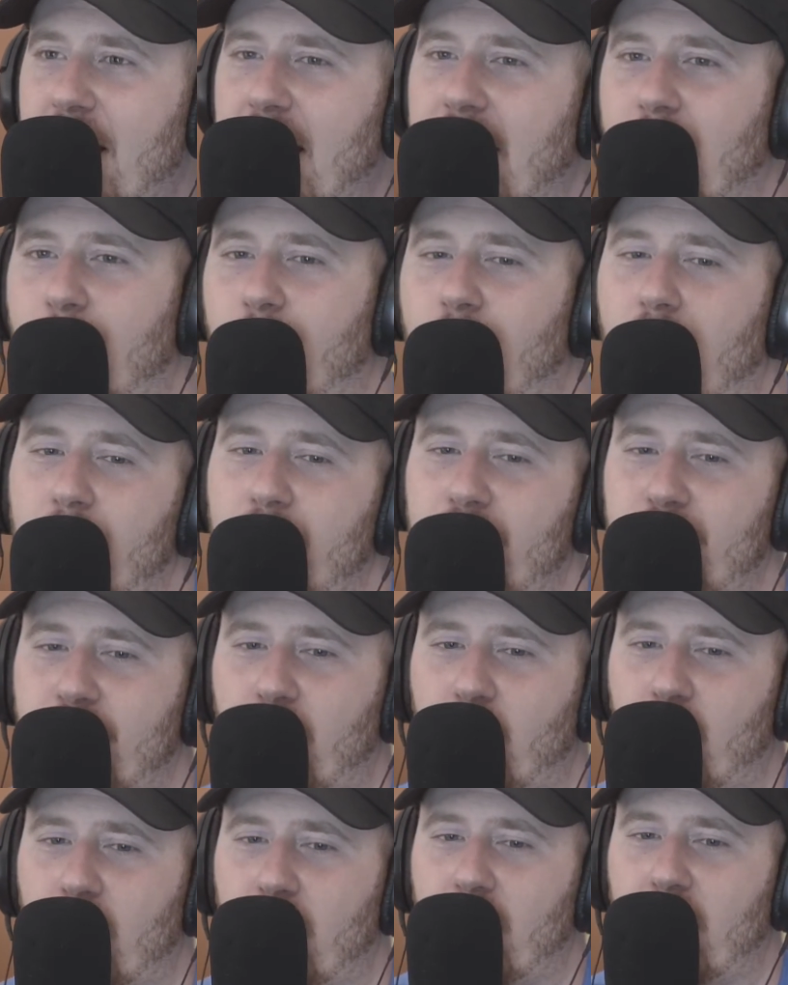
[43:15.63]
like the
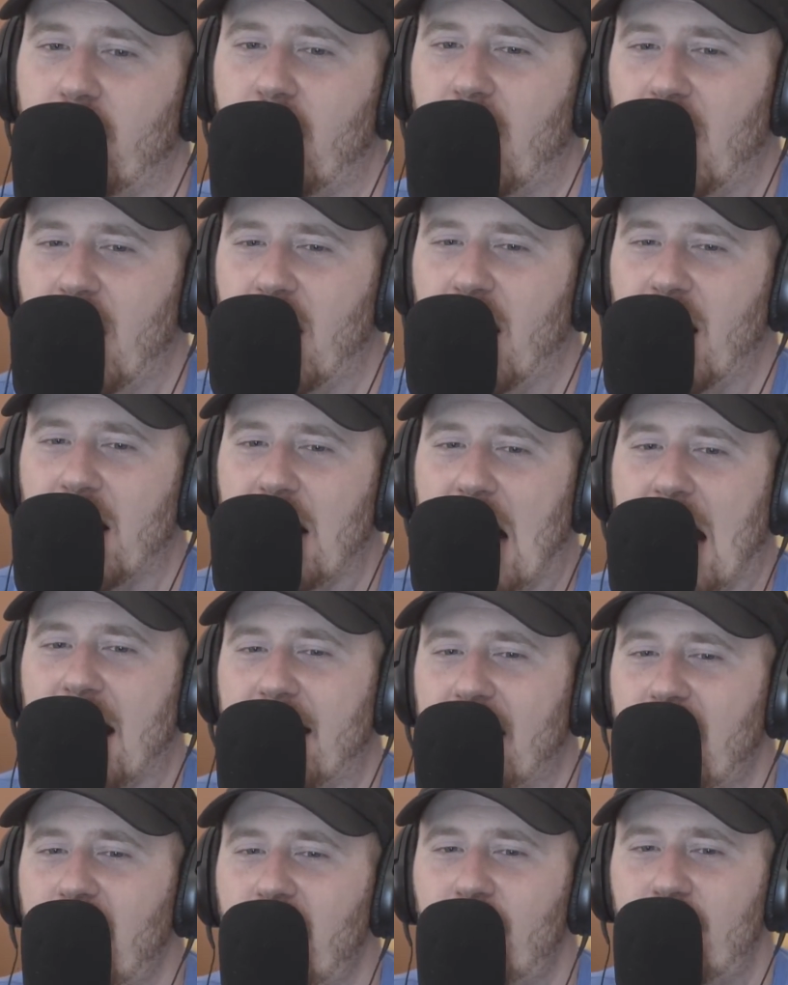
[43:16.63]
publishing world, mm-hmm. I
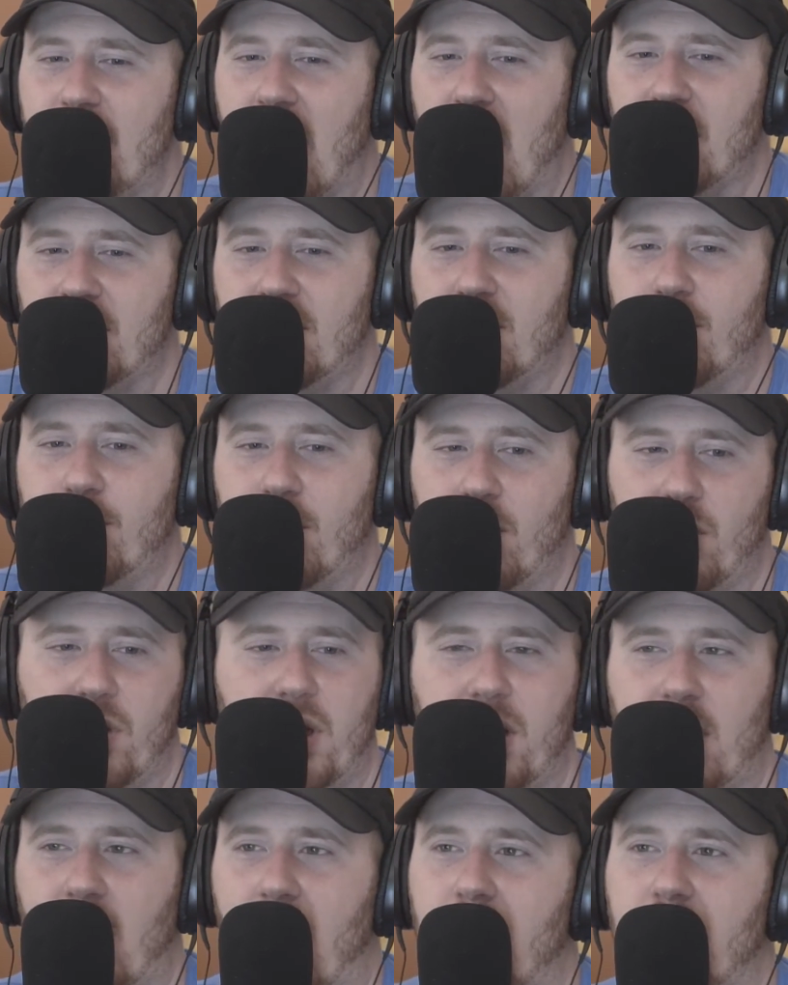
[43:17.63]
think you dodged a
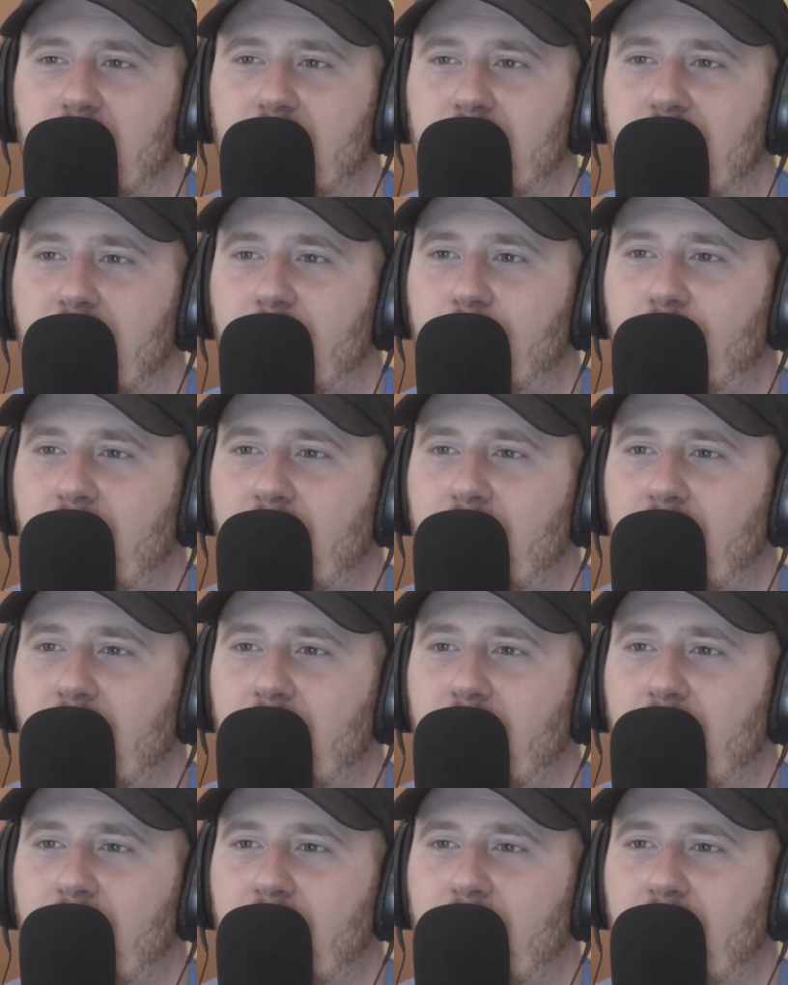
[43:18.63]
bullet honestly.